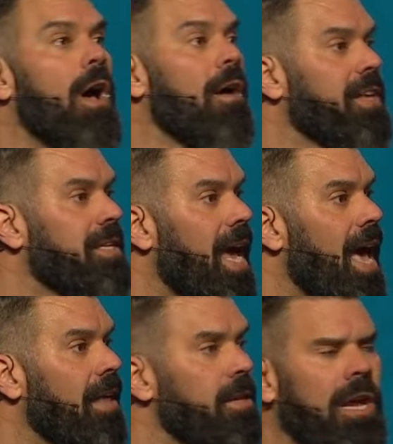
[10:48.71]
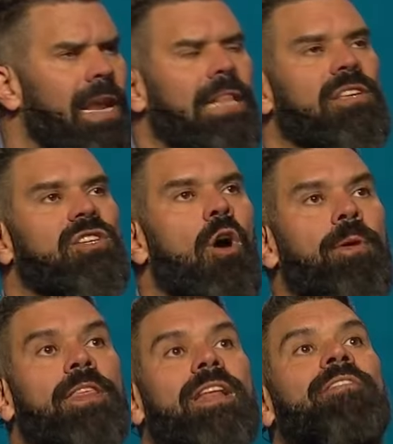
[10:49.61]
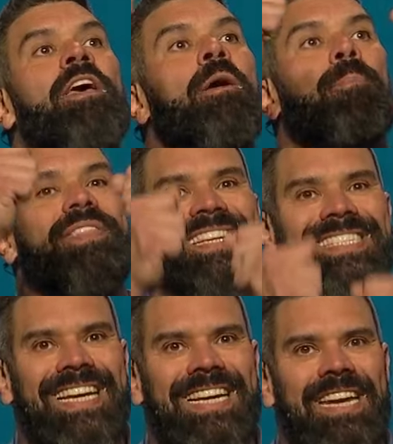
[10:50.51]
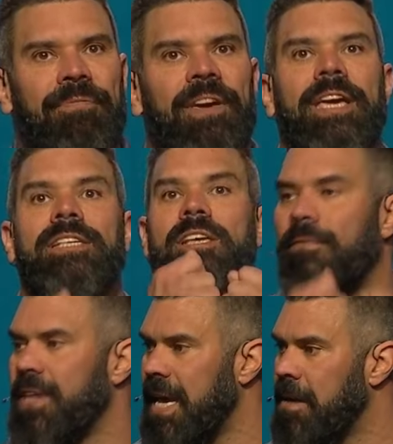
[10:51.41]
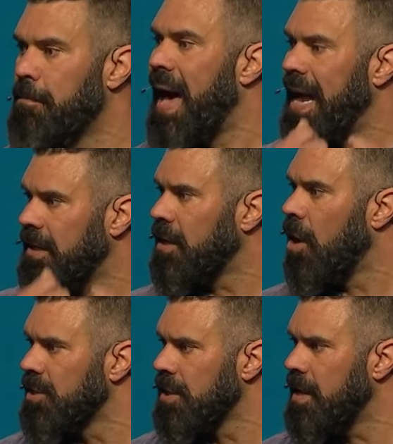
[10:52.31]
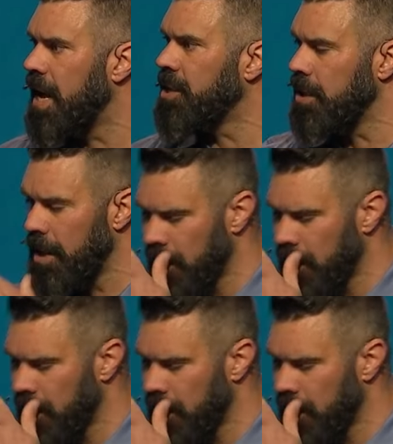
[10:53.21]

of the death, no, not the scope of the death, but the significance of the impact it caused in the nation.